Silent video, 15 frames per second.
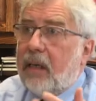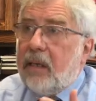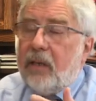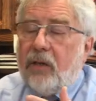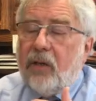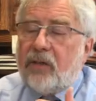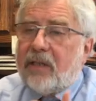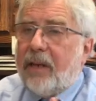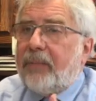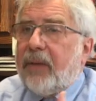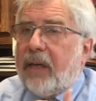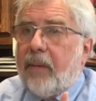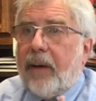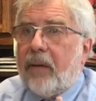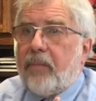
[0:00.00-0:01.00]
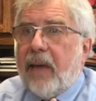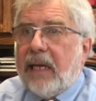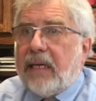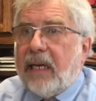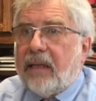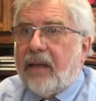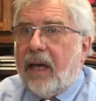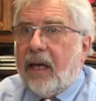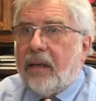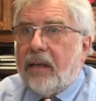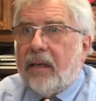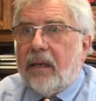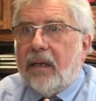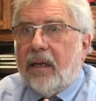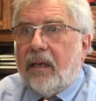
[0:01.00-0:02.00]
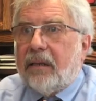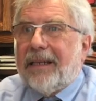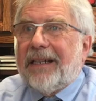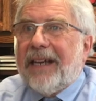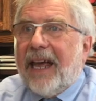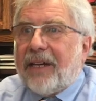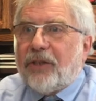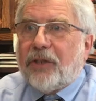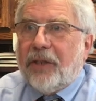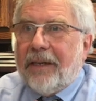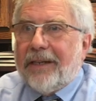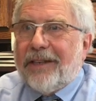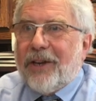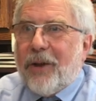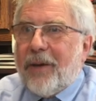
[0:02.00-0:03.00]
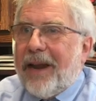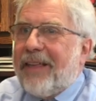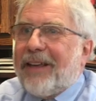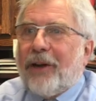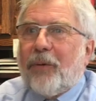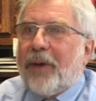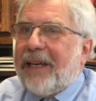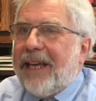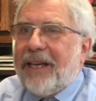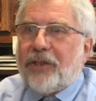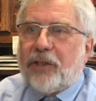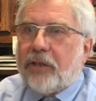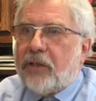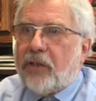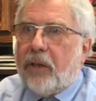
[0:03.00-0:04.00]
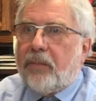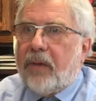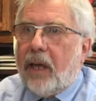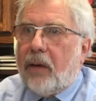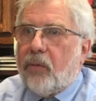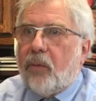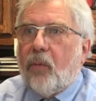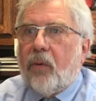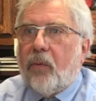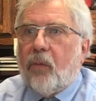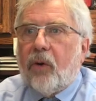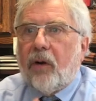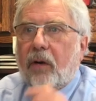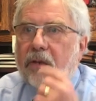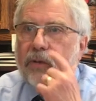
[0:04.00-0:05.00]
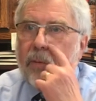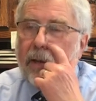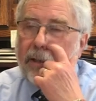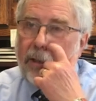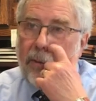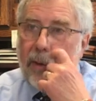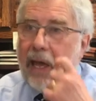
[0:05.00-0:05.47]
but there's something about making that connection, and I think in a relationship that works.